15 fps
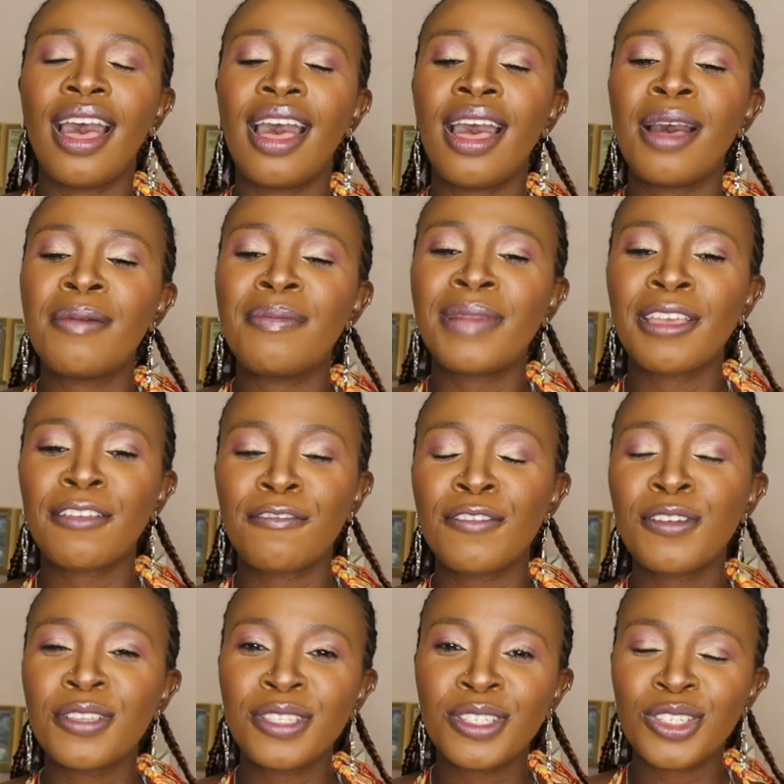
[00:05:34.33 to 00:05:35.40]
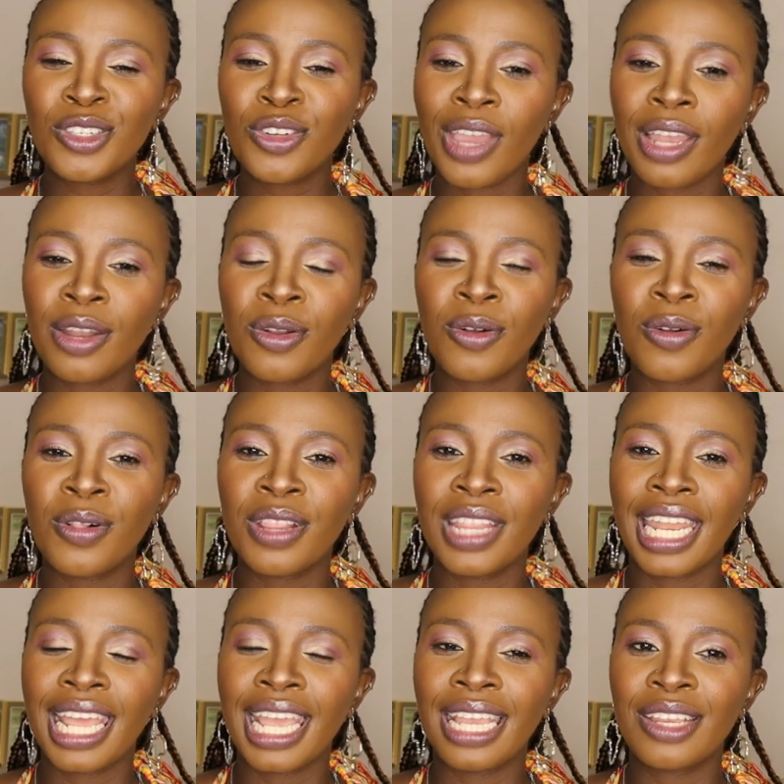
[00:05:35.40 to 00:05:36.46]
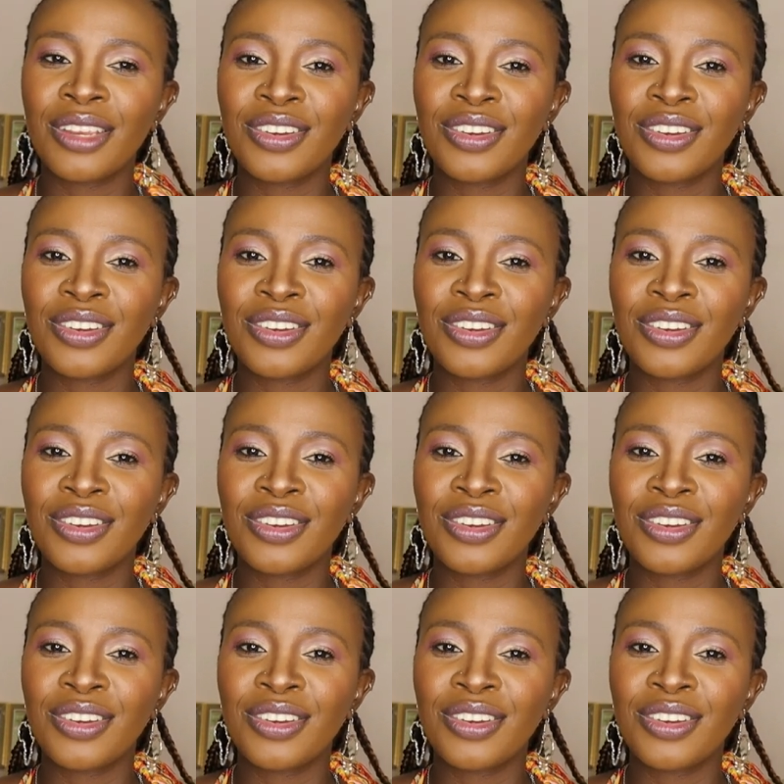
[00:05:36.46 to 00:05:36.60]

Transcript: My first try and haul that I